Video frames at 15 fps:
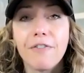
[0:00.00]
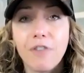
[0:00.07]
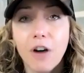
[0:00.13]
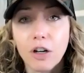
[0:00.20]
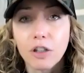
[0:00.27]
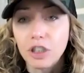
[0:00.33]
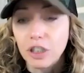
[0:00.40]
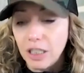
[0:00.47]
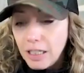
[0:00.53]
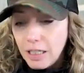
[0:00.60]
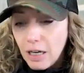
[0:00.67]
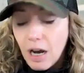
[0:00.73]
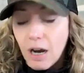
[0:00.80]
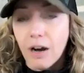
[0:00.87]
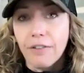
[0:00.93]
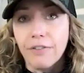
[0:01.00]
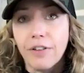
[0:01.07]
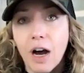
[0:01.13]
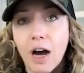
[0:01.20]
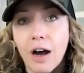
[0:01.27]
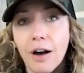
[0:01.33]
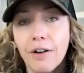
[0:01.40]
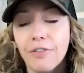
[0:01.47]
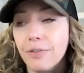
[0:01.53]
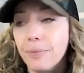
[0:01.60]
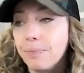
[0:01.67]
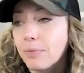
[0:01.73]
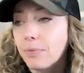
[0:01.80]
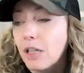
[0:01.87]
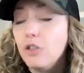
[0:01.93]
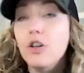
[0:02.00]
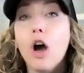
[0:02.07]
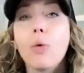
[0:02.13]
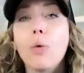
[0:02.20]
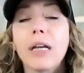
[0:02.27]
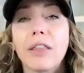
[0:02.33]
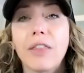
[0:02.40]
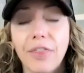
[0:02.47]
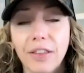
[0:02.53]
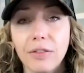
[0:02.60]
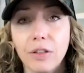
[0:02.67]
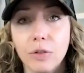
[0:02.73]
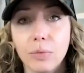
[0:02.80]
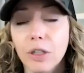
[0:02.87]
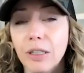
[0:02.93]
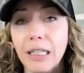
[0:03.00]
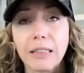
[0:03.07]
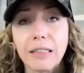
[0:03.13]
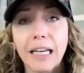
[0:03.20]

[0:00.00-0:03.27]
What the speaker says: function of knowing that this is working.